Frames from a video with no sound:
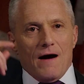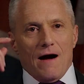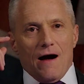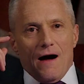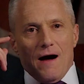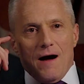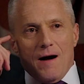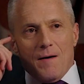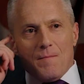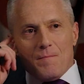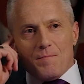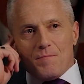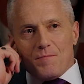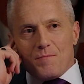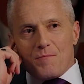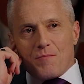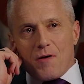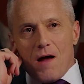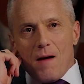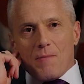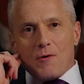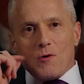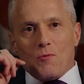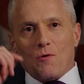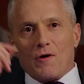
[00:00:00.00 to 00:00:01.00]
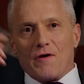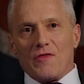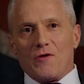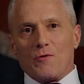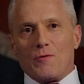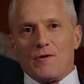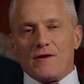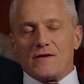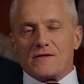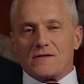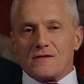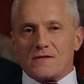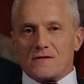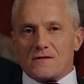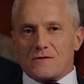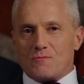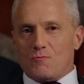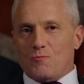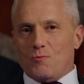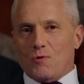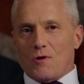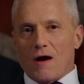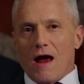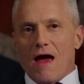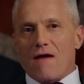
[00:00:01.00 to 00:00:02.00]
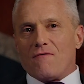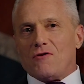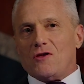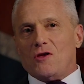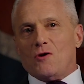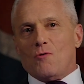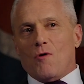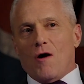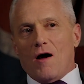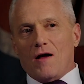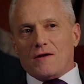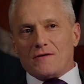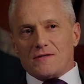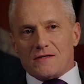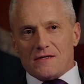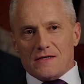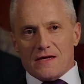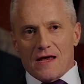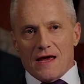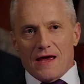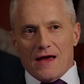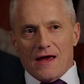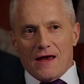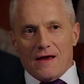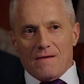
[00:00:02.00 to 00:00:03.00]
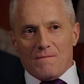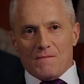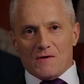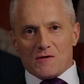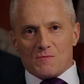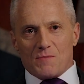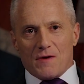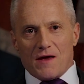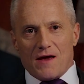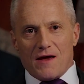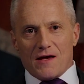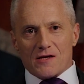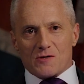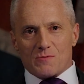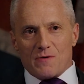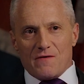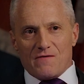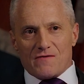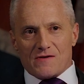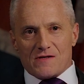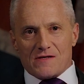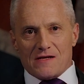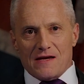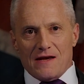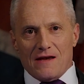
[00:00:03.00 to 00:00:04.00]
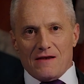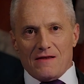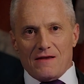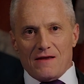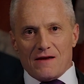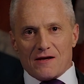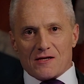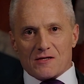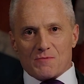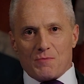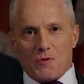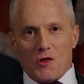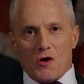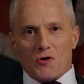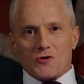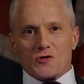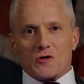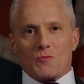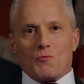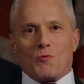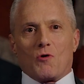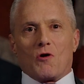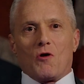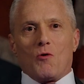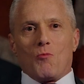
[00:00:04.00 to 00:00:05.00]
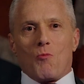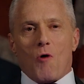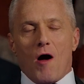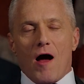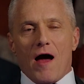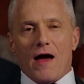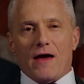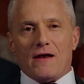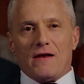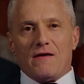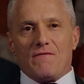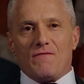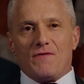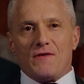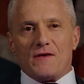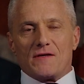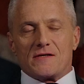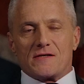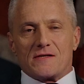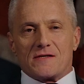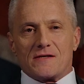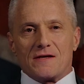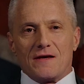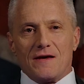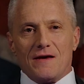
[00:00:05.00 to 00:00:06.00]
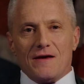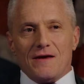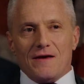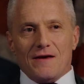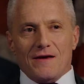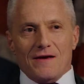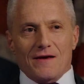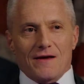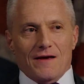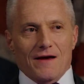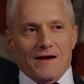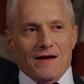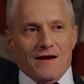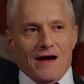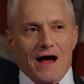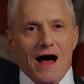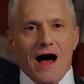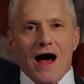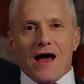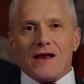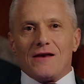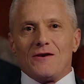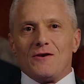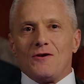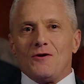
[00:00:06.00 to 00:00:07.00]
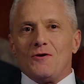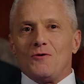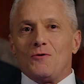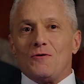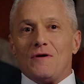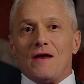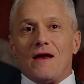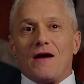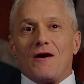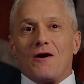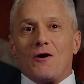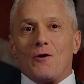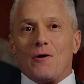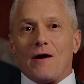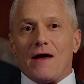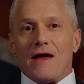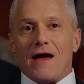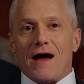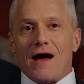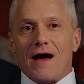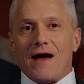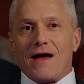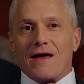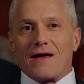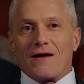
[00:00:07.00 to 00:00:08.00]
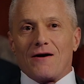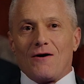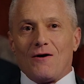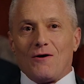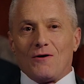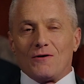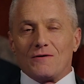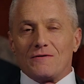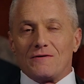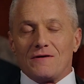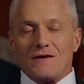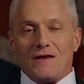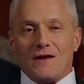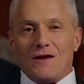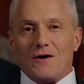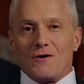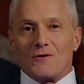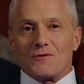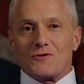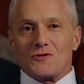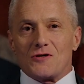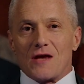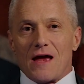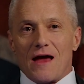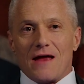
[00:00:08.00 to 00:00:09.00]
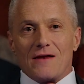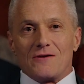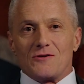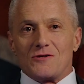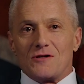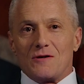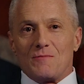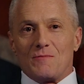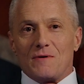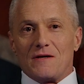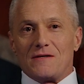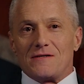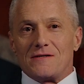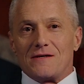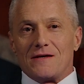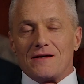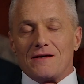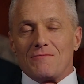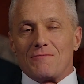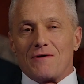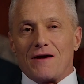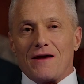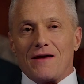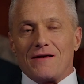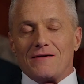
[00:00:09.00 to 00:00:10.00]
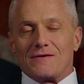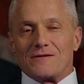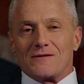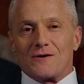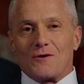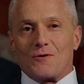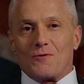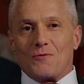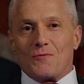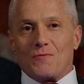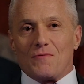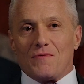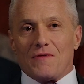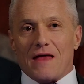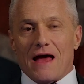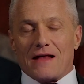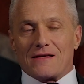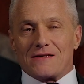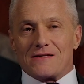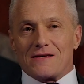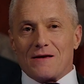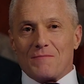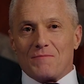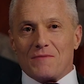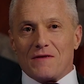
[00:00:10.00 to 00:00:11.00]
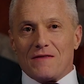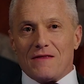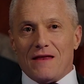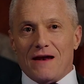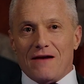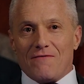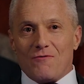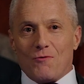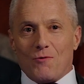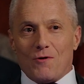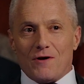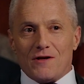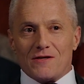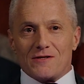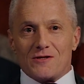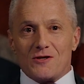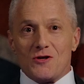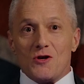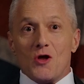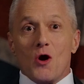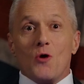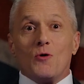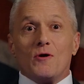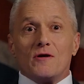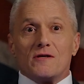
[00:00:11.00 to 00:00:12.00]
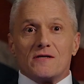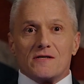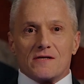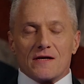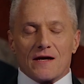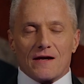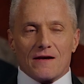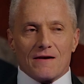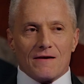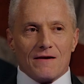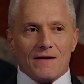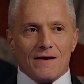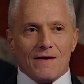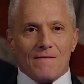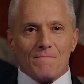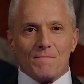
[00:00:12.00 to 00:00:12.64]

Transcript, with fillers: Um, probably one of the reasons we're having you on today is because we've seen the explosion worldwide of this hot new narrow A I called, you know, ChatGPT, right? So that's something that everyone is noticing.